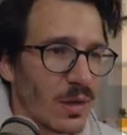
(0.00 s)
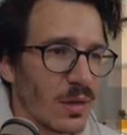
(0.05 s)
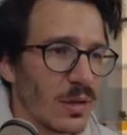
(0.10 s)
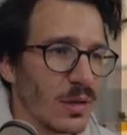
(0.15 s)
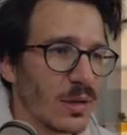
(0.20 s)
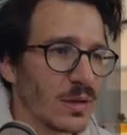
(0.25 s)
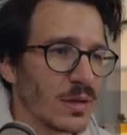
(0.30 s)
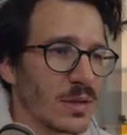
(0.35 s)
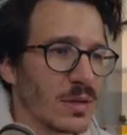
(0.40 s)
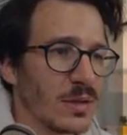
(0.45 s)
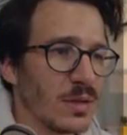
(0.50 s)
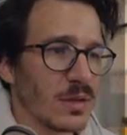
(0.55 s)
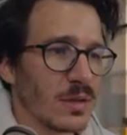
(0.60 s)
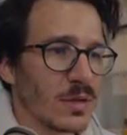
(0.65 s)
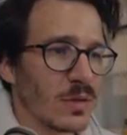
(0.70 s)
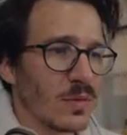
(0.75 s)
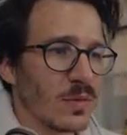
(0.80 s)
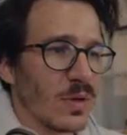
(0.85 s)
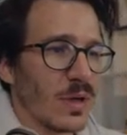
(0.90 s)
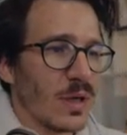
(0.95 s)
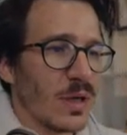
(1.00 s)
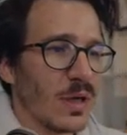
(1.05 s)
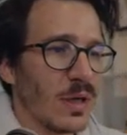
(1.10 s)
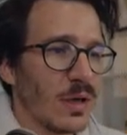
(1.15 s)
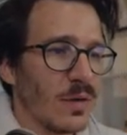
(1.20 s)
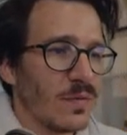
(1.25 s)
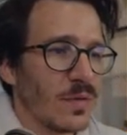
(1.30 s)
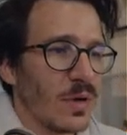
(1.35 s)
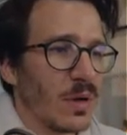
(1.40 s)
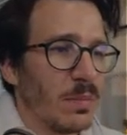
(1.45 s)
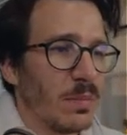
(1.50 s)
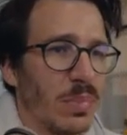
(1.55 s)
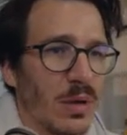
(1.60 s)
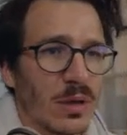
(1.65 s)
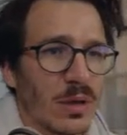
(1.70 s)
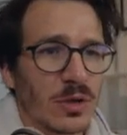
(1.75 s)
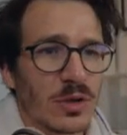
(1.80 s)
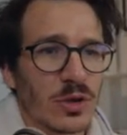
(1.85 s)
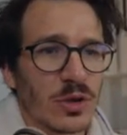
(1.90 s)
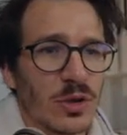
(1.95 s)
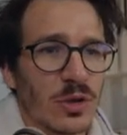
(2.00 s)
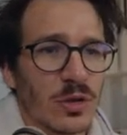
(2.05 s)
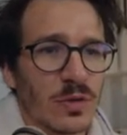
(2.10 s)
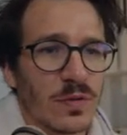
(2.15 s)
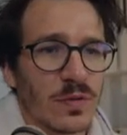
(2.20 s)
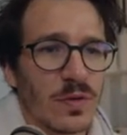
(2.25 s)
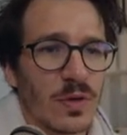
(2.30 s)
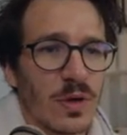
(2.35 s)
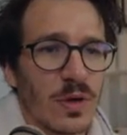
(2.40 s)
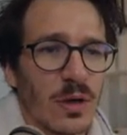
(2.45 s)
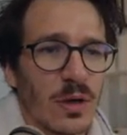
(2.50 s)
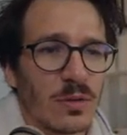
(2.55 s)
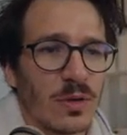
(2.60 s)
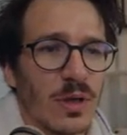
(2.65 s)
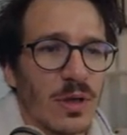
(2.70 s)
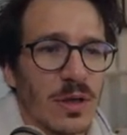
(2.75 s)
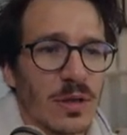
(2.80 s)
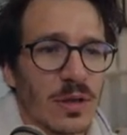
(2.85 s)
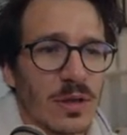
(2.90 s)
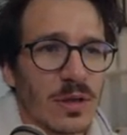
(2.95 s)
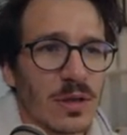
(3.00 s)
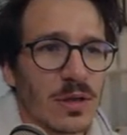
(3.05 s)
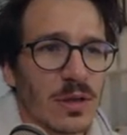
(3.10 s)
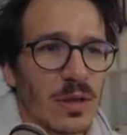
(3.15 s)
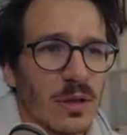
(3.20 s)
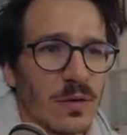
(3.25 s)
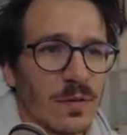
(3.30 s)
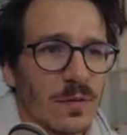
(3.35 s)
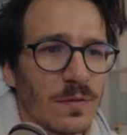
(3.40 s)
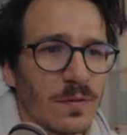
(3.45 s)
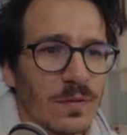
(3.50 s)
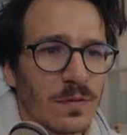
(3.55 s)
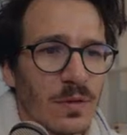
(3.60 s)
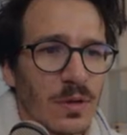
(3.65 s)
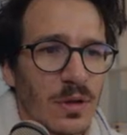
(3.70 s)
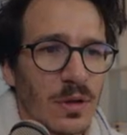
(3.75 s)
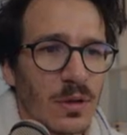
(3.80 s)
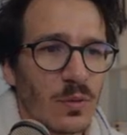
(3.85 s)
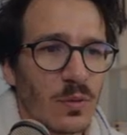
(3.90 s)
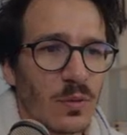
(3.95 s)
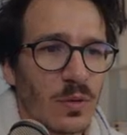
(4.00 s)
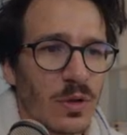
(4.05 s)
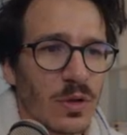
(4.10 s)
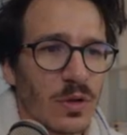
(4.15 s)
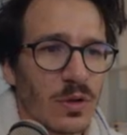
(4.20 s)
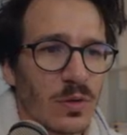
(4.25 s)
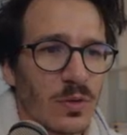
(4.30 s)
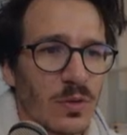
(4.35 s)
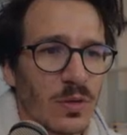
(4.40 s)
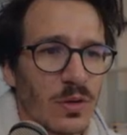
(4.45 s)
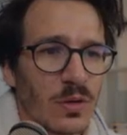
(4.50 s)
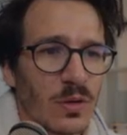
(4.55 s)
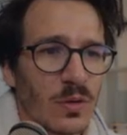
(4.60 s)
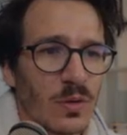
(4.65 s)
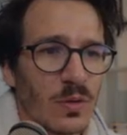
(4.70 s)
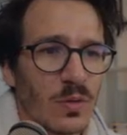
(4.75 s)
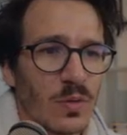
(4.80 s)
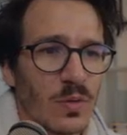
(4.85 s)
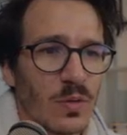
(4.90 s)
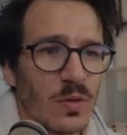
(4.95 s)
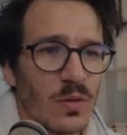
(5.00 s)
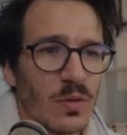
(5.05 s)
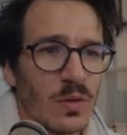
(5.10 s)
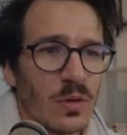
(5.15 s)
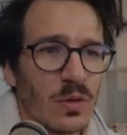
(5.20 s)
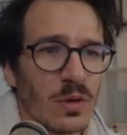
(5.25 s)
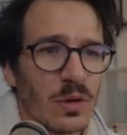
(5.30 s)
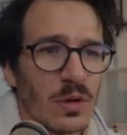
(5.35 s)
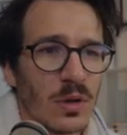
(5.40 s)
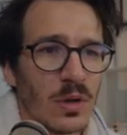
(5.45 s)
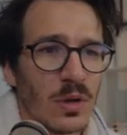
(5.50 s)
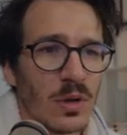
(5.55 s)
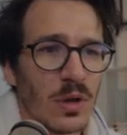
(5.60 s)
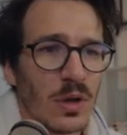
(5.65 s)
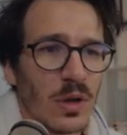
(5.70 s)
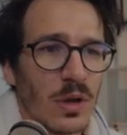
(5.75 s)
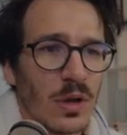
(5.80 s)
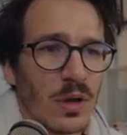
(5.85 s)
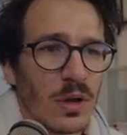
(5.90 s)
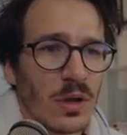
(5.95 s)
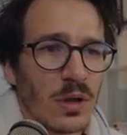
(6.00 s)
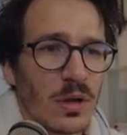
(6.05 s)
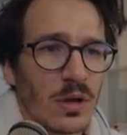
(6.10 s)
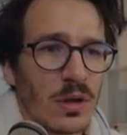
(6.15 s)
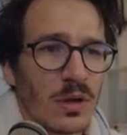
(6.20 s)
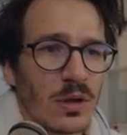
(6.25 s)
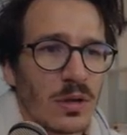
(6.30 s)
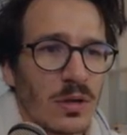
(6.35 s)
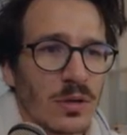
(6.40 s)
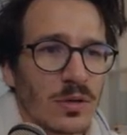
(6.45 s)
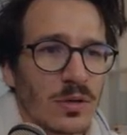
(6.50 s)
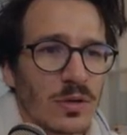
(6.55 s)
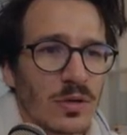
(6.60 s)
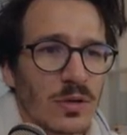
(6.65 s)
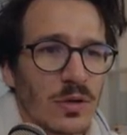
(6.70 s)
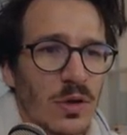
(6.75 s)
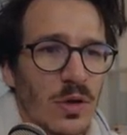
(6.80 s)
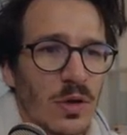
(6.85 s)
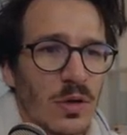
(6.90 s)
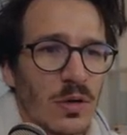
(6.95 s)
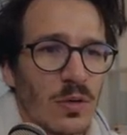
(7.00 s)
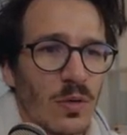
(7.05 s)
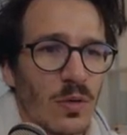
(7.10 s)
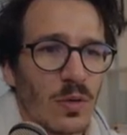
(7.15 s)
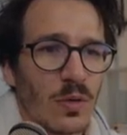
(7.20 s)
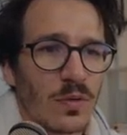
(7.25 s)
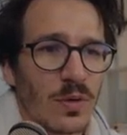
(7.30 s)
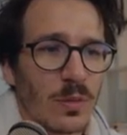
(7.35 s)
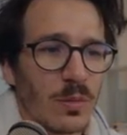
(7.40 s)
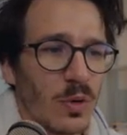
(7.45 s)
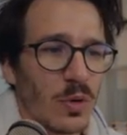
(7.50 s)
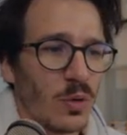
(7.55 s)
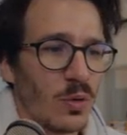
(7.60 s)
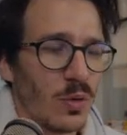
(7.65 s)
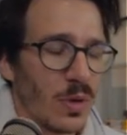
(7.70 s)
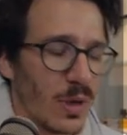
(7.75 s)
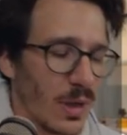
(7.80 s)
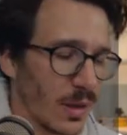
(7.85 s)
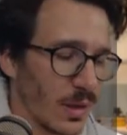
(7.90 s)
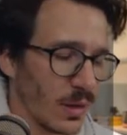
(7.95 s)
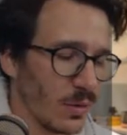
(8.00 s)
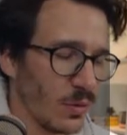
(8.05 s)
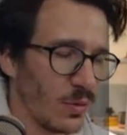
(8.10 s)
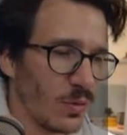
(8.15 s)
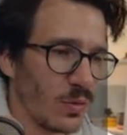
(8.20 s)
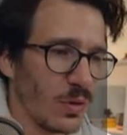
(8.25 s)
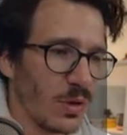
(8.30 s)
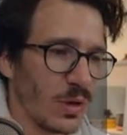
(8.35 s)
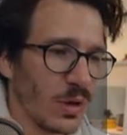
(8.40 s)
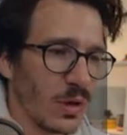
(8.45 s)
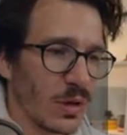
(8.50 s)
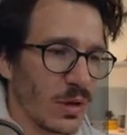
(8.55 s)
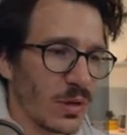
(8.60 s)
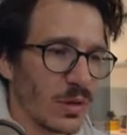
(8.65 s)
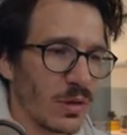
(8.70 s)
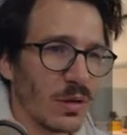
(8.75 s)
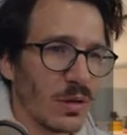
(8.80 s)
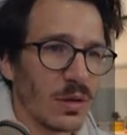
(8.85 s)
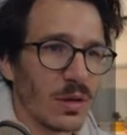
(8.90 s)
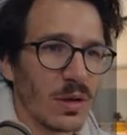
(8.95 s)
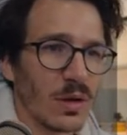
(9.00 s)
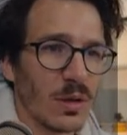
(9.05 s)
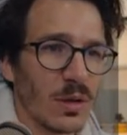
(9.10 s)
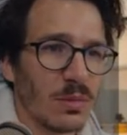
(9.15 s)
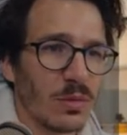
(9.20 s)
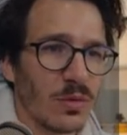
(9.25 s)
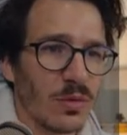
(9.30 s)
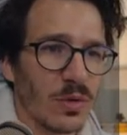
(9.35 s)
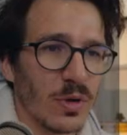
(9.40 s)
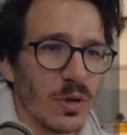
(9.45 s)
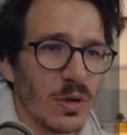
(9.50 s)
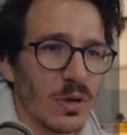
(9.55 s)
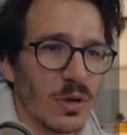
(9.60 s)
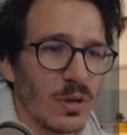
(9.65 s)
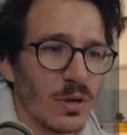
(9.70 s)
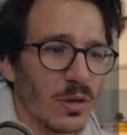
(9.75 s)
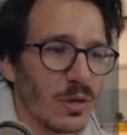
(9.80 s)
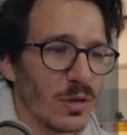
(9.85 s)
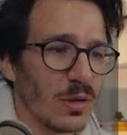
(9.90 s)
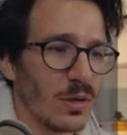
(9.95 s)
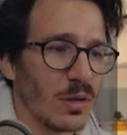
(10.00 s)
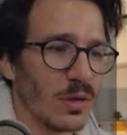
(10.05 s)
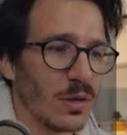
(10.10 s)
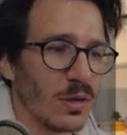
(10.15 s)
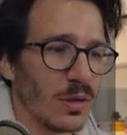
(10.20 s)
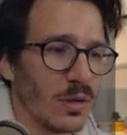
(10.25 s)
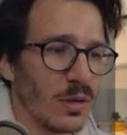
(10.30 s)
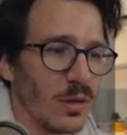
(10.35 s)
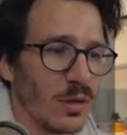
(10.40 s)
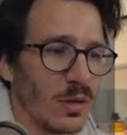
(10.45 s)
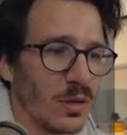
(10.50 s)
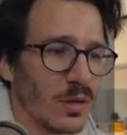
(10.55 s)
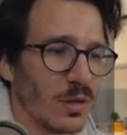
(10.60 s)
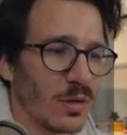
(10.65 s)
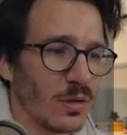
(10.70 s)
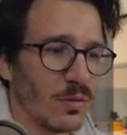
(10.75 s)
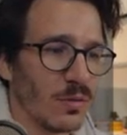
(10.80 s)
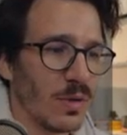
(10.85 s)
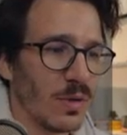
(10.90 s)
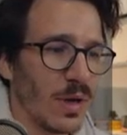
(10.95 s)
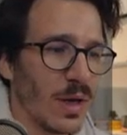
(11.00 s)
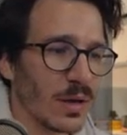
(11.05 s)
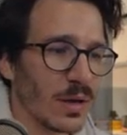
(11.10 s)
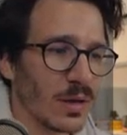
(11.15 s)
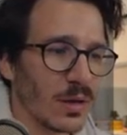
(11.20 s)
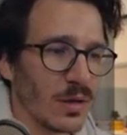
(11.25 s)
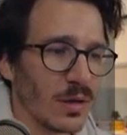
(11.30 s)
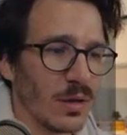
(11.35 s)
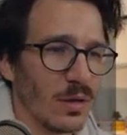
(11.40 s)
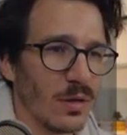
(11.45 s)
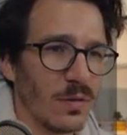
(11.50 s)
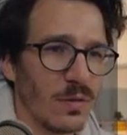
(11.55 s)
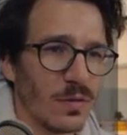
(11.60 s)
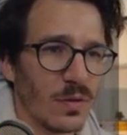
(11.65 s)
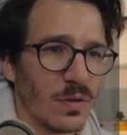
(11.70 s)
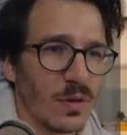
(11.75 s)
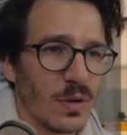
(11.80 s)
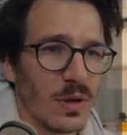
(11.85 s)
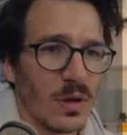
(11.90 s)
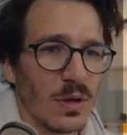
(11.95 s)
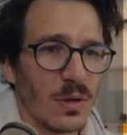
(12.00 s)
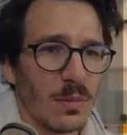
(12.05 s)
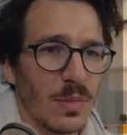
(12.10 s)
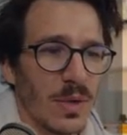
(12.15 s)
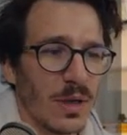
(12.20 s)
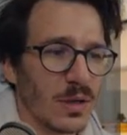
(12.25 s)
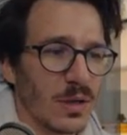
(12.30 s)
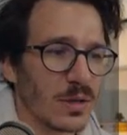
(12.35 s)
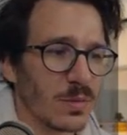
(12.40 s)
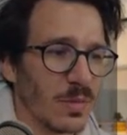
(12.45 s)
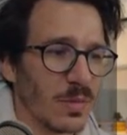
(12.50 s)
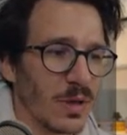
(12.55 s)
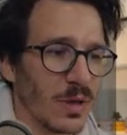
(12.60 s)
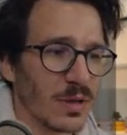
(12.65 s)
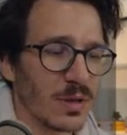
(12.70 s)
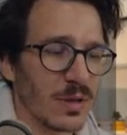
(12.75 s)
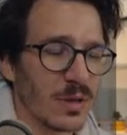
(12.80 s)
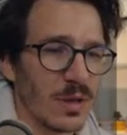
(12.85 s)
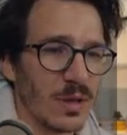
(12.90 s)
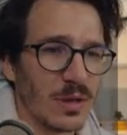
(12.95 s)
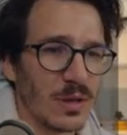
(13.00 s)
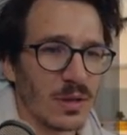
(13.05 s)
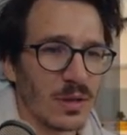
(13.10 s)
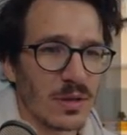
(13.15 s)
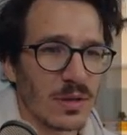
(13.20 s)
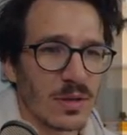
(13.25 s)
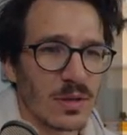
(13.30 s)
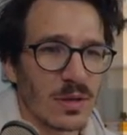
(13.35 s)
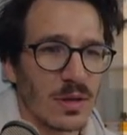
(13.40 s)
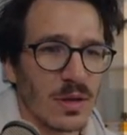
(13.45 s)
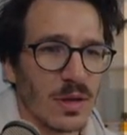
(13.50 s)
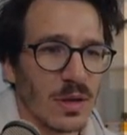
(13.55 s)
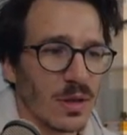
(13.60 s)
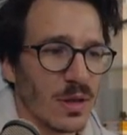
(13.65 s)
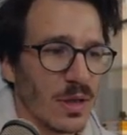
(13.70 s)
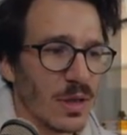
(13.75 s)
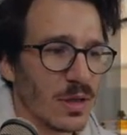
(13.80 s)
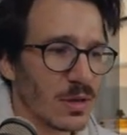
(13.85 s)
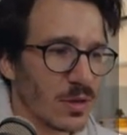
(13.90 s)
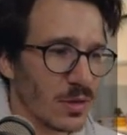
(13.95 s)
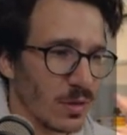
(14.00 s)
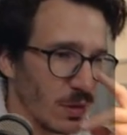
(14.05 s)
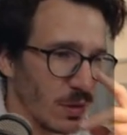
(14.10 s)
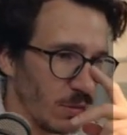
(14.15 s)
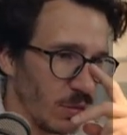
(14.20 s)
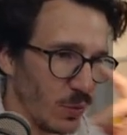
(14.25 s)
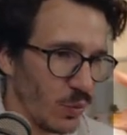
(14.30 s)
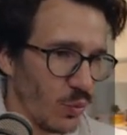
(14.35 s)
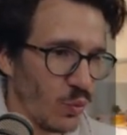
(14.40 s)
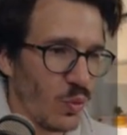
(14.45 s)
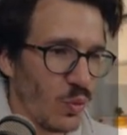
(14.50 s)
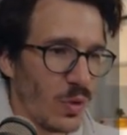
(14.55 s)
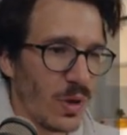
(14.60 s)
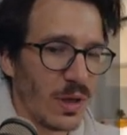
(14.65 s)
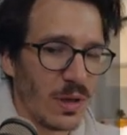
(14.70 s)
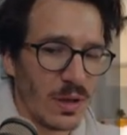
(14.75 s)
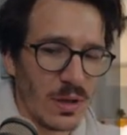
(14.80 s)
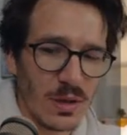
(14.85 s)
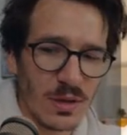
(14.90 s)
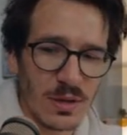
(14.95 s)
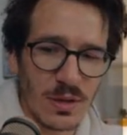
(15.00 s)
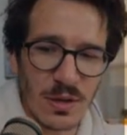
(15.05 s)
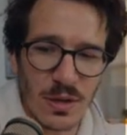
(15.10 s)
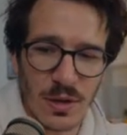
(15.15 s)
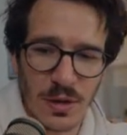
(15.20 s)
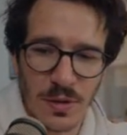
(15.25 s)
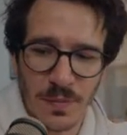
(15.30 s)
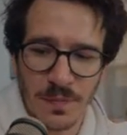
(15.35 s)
Let's see. So I have a bunch of outdated stuff and we're going to install all of them. Oh, I can do yarn upgrade interactive minus minus latest. And that's going to be way easier.